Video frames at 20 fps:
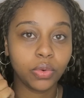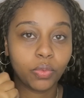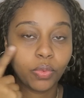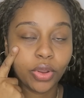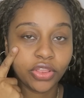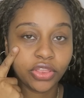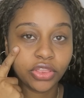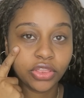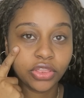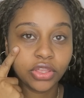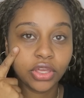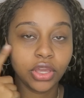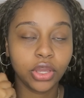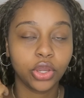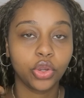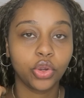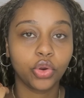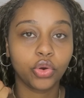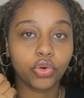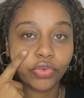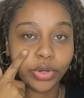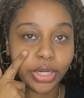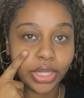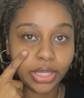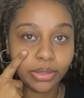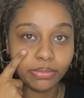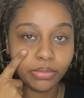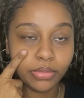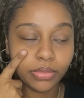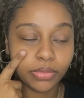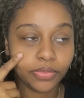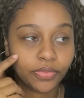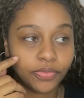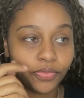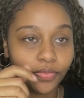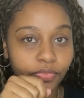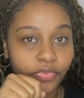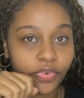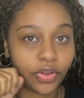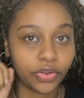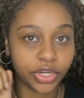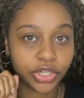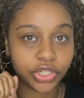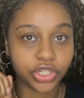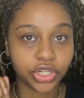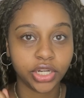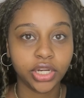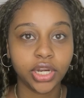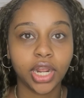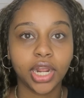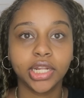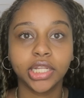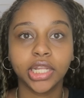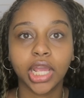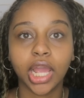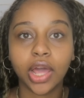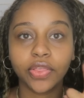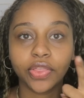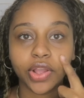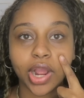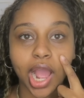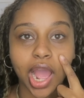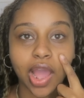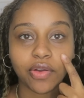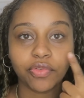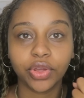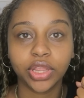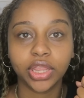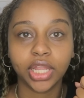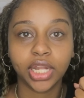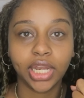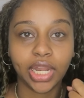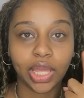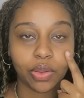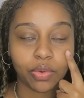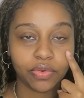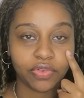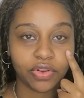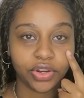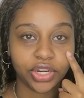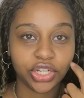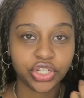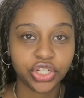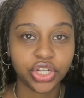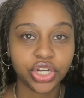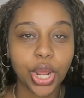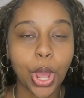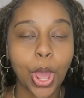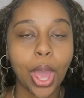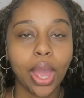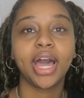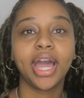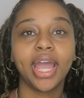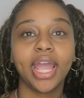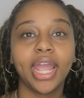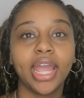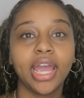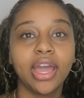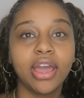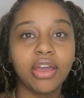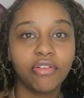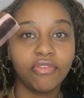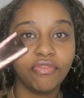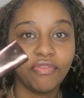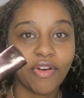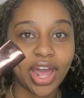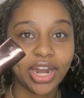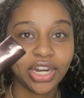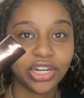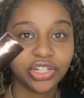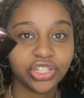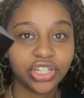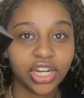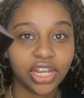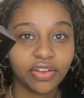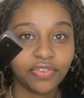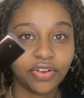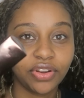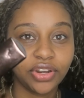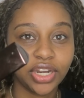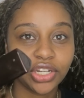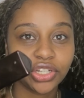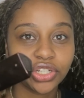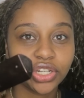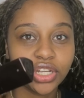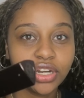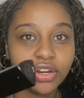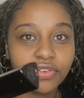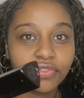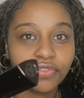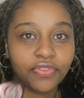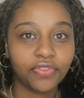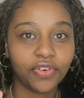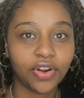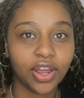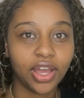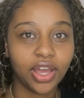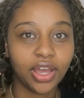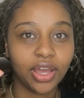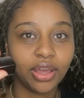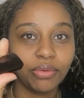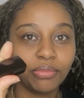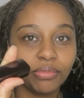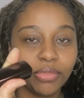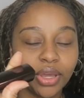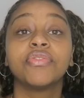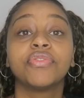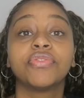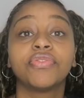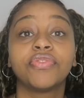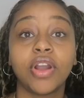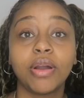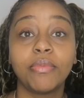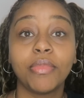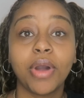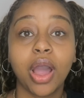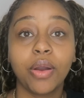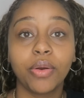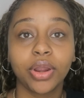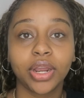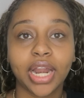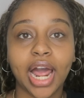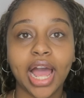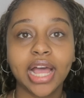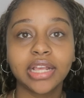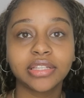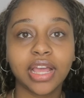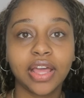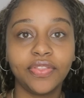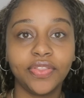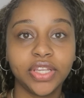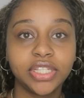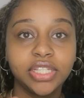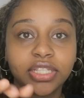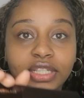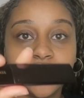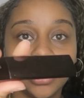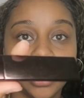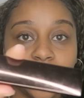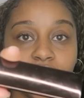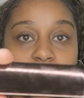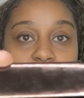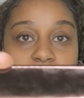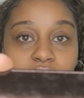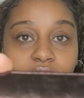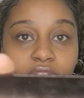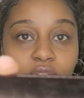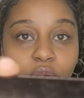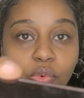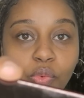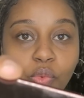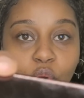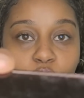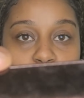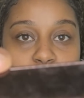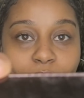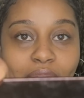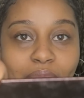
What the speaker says: with cream foundation and the other half with liquid foundation. My Vanish Stick foundation from Hourglass, and this is in the color Warm